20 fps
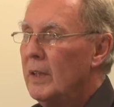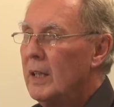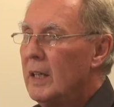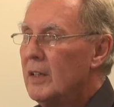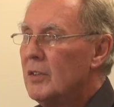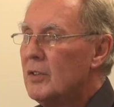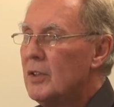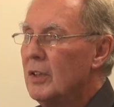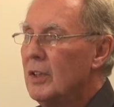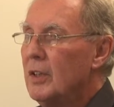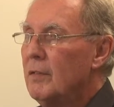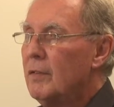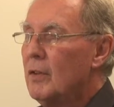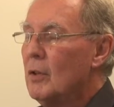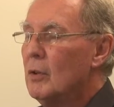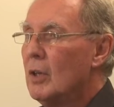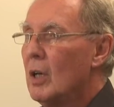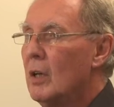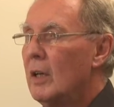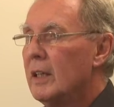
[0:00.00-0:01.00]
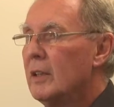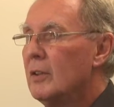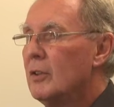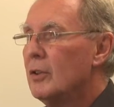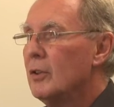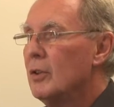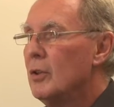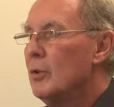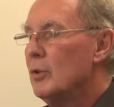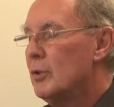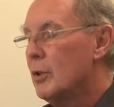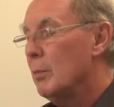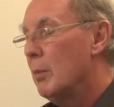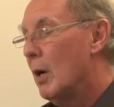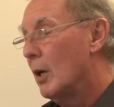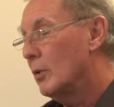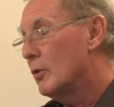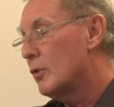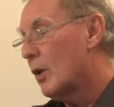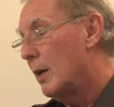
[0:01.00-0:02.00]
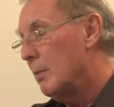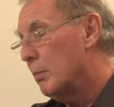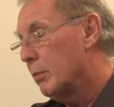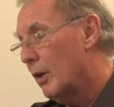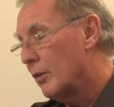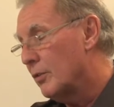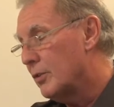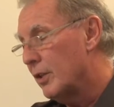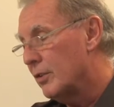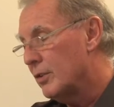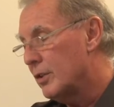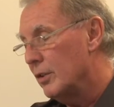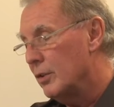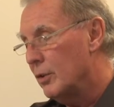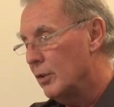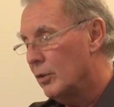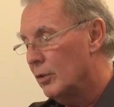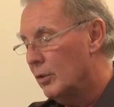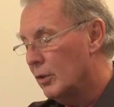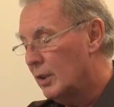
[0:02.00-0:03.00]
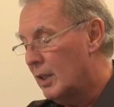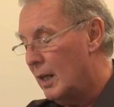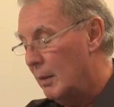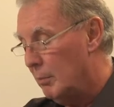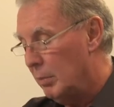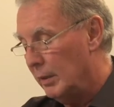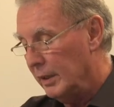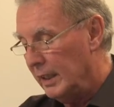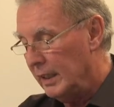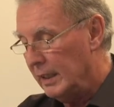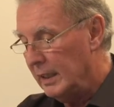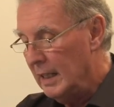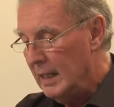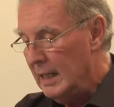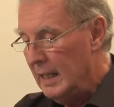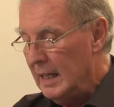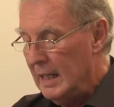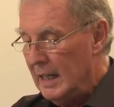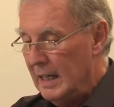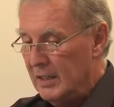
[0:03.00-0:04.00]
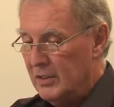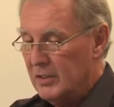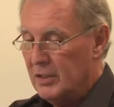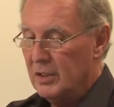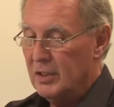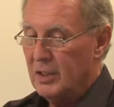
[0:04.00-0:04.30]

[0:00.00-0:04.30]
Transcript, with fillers: is that if you're going to use the bowtie process in your company, is to